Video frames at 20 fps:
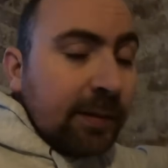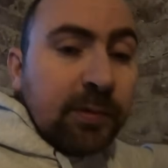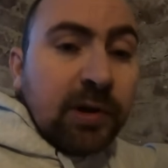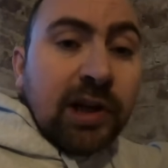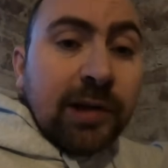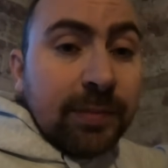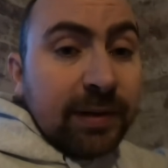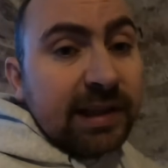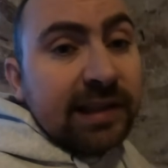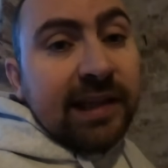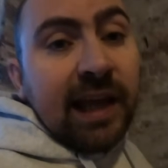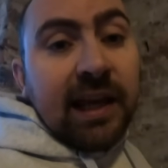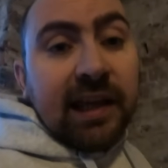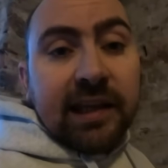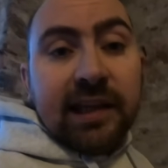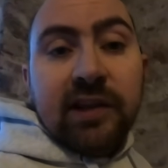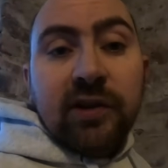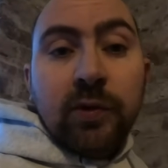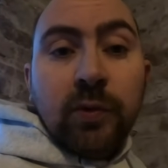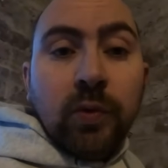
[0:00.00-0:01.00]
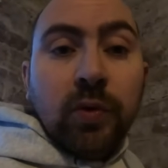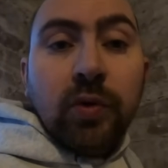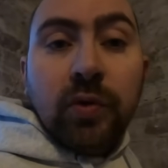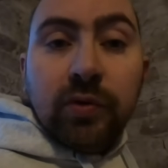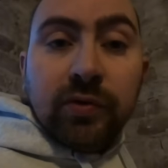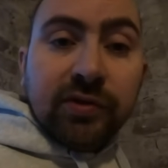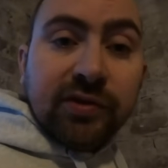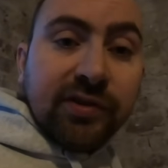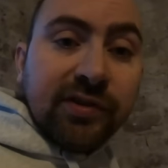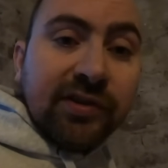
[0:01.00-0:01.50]
going to be tanking the
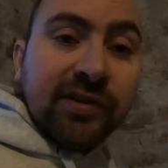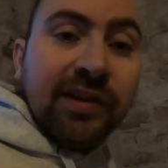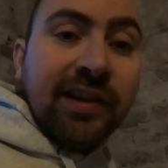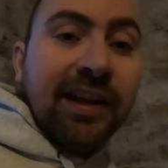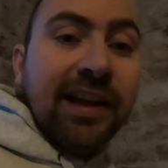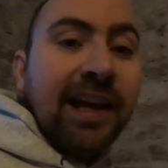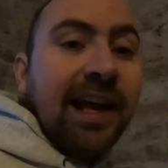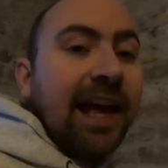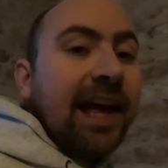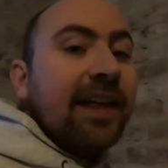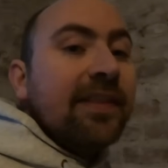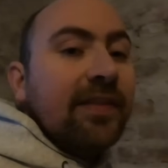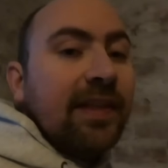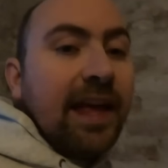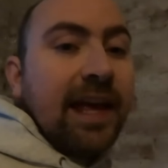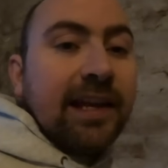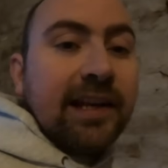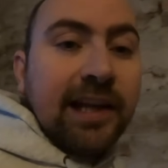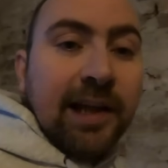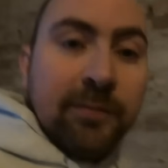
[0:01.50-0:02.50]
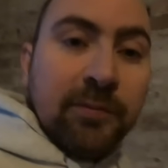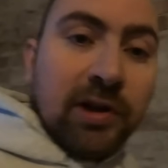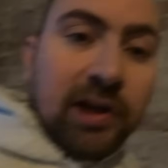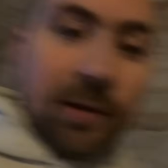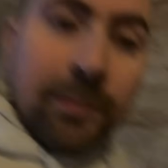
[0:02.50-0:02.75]
walls, and then I'm going to